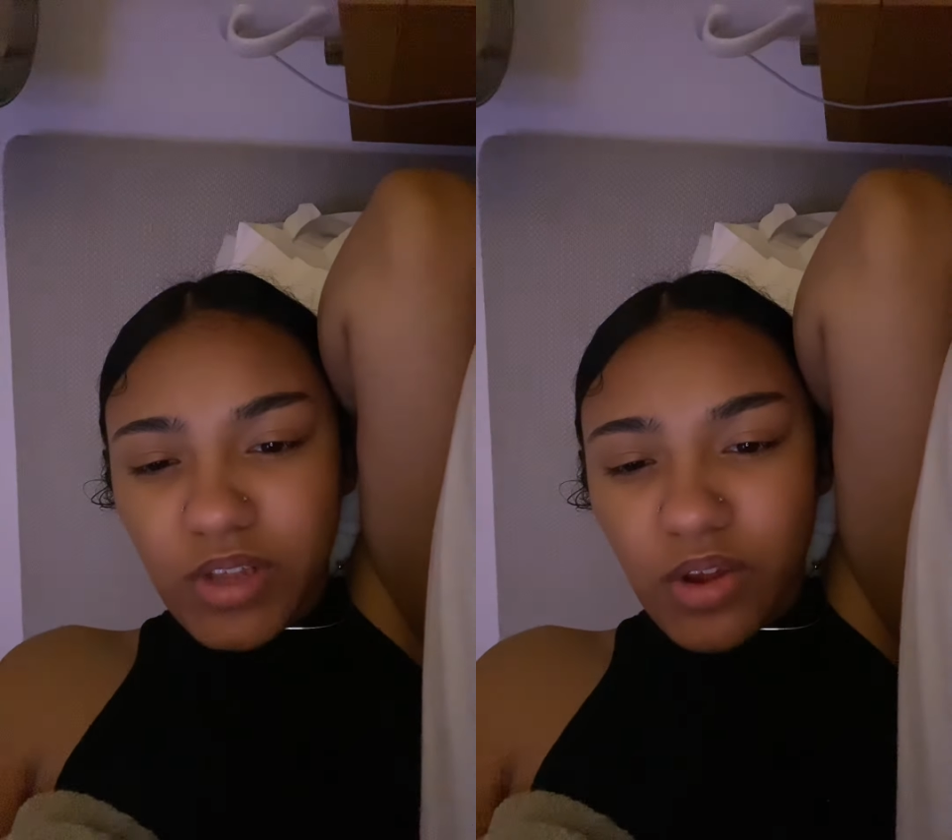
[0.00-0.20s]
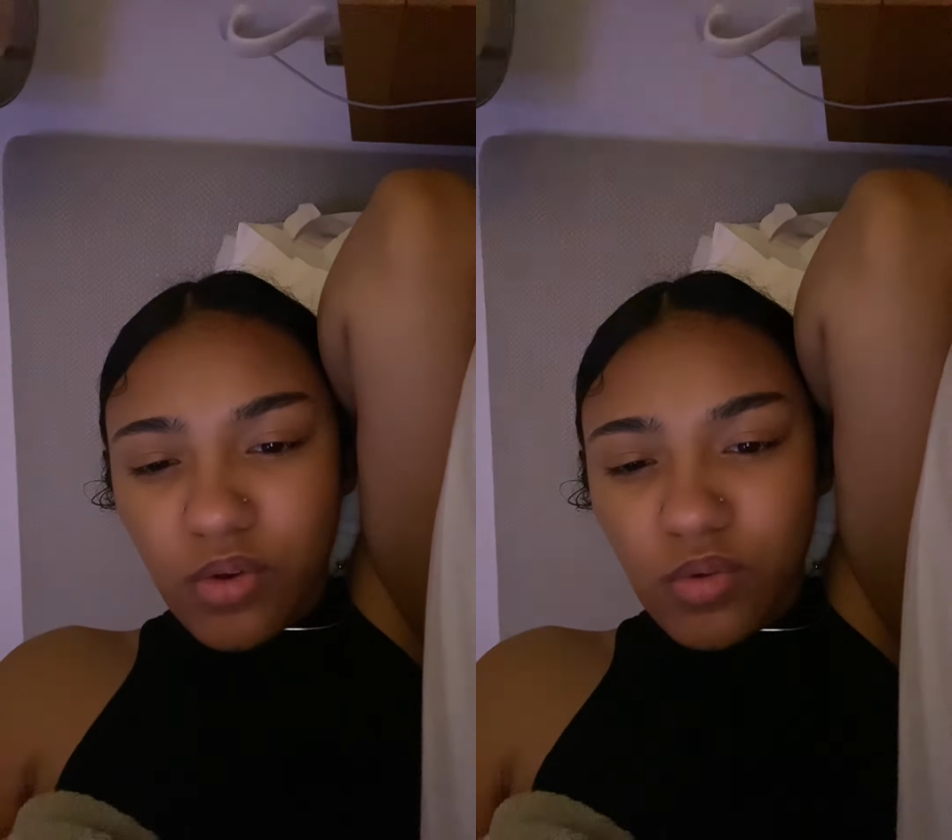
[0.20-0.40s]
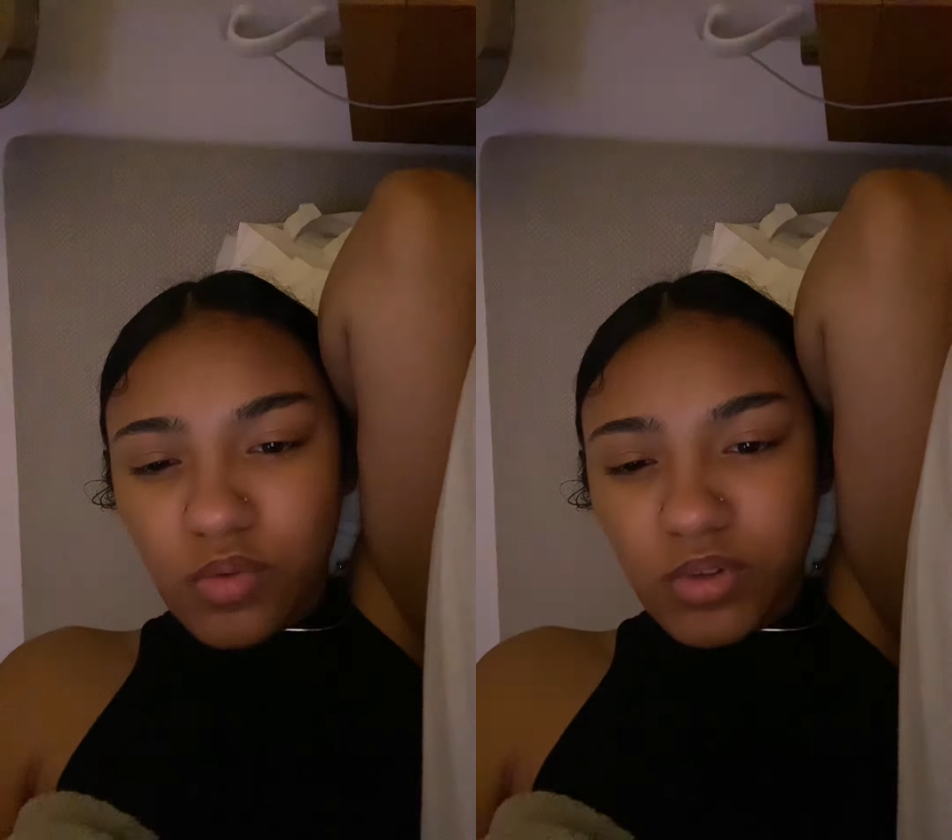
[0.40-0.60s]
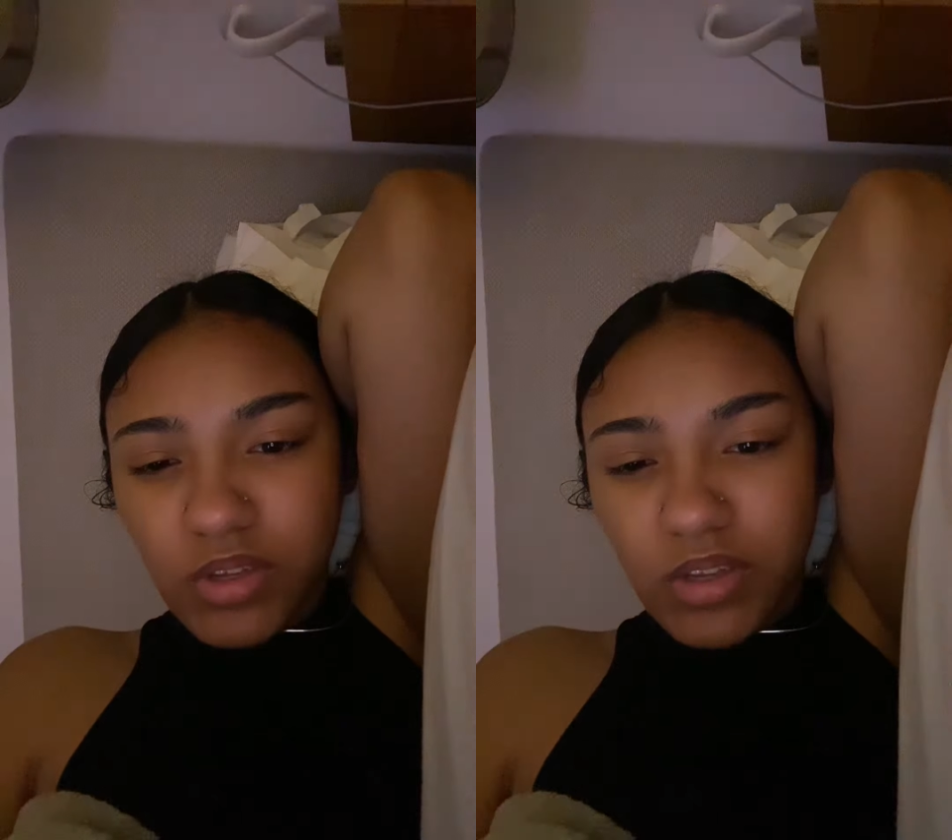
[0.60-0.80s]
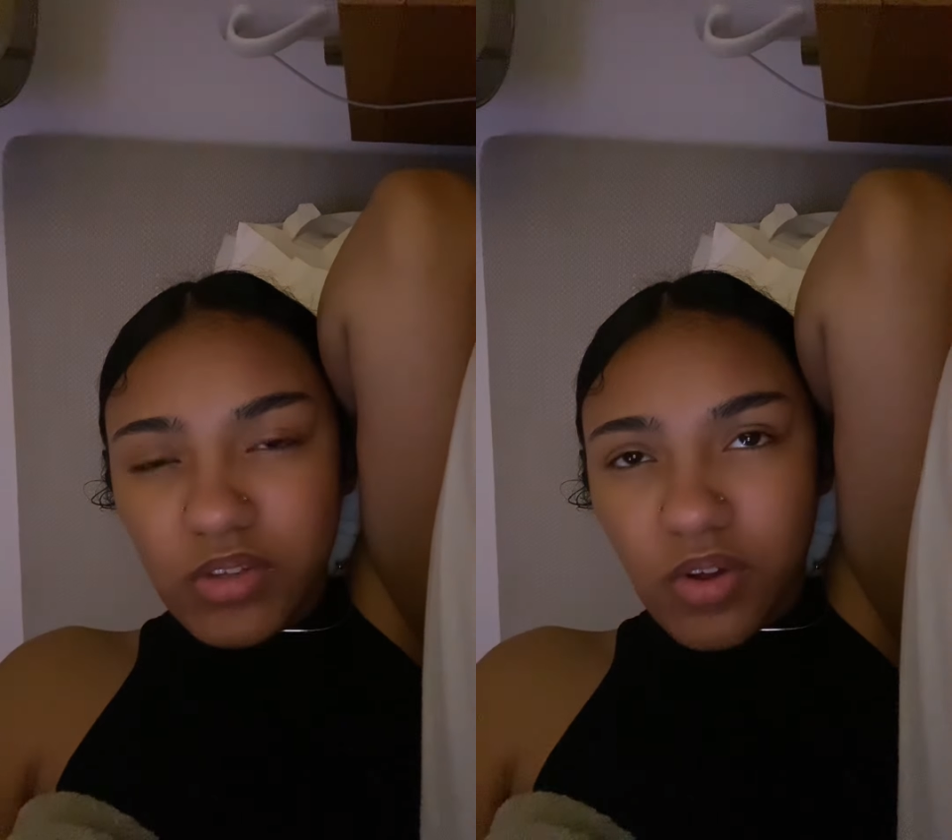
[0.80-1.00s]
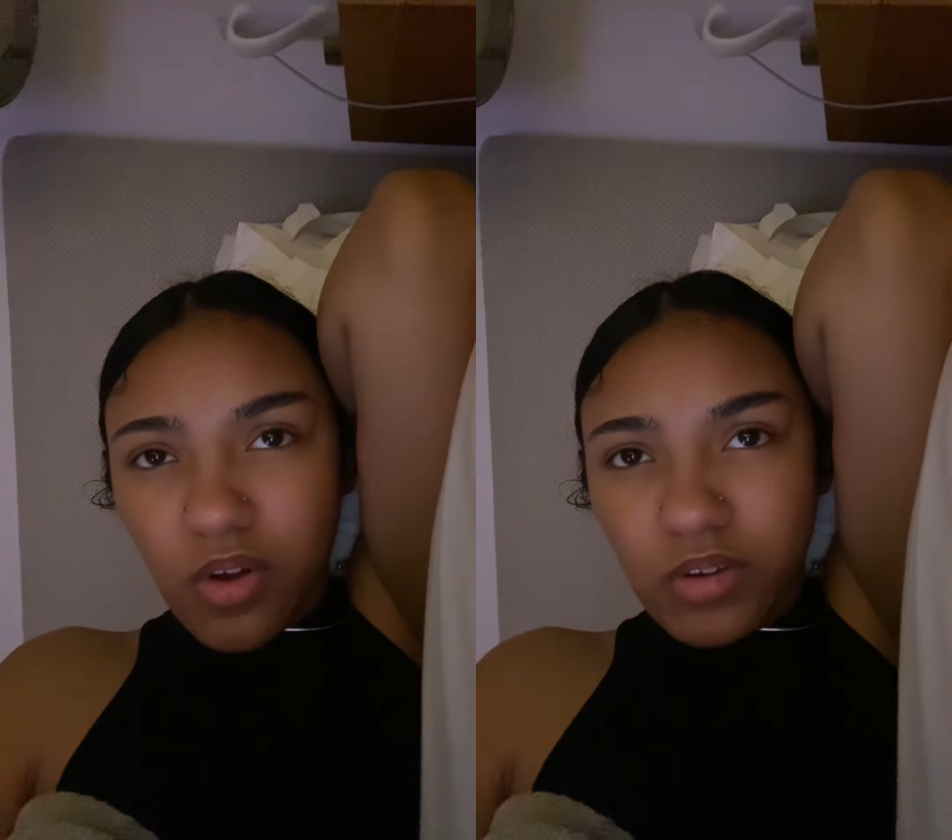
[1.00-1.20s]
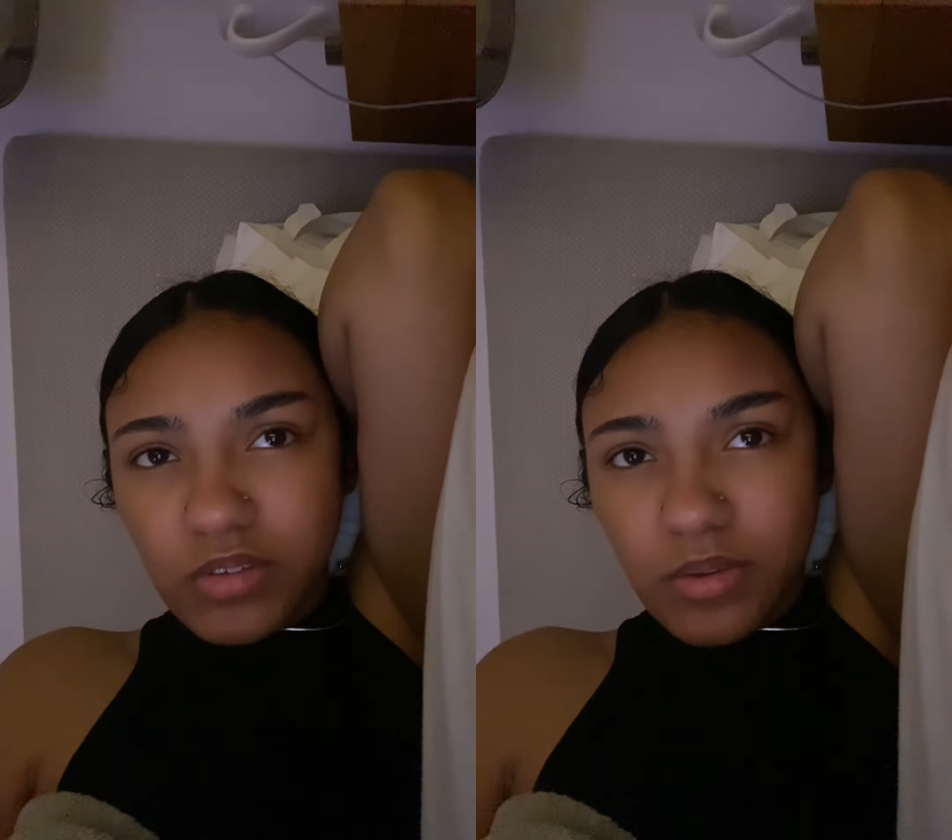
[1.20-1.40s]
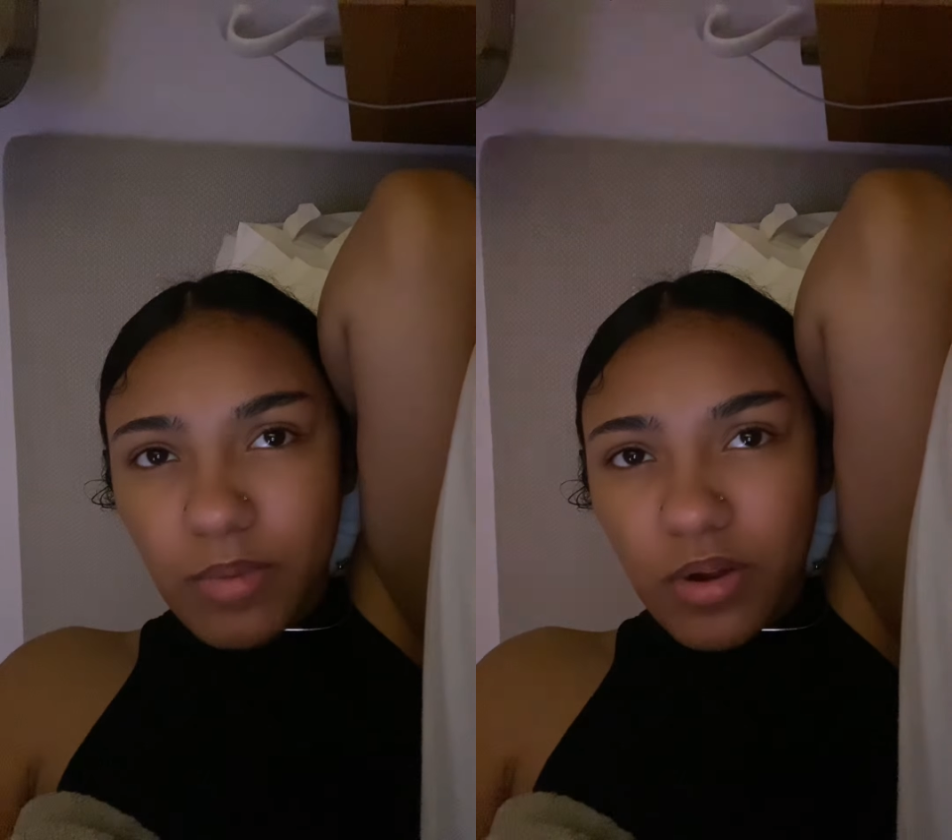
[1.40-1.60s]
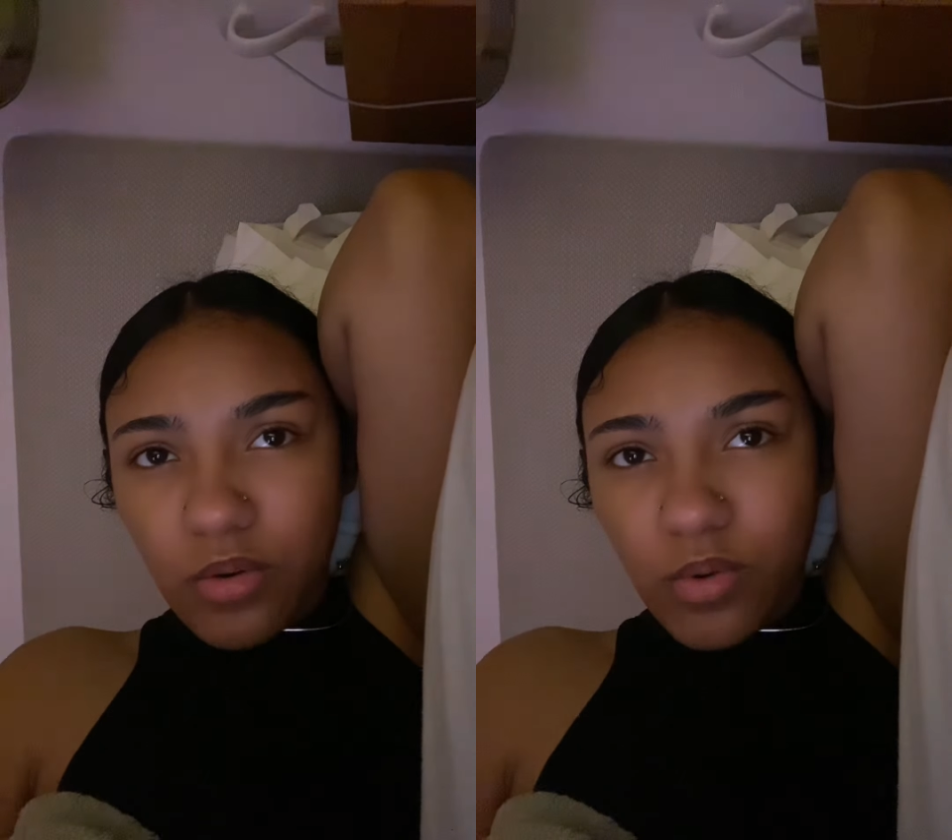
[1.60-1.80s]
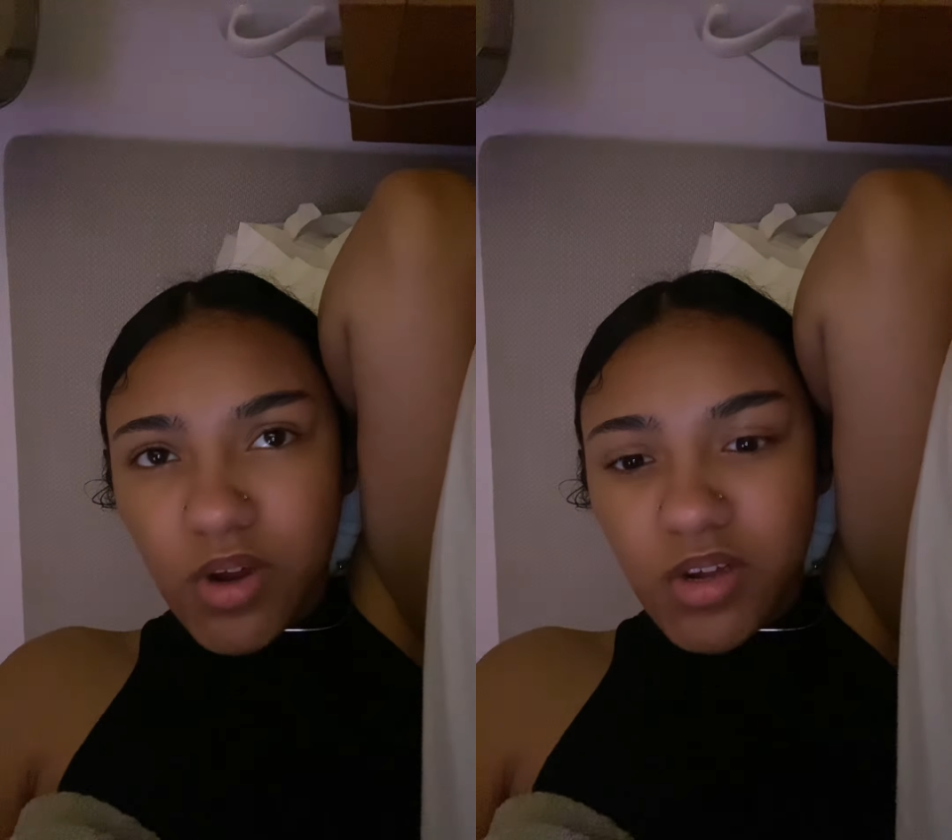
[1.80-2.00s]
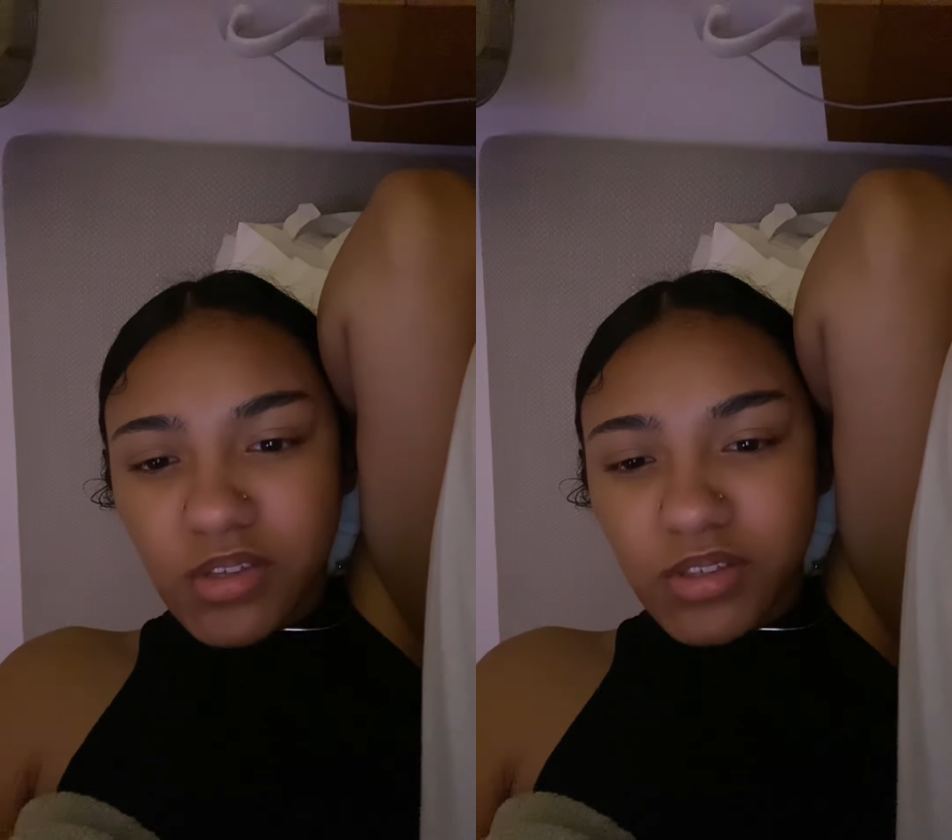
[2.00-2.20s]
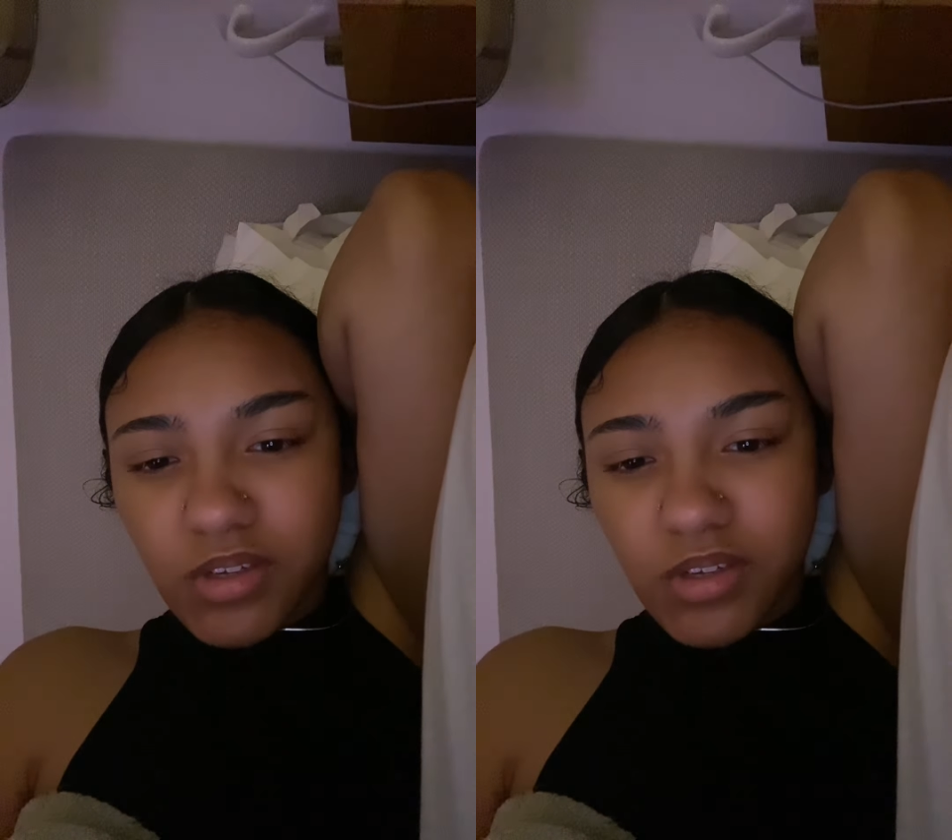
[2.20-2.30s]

that only talks about us,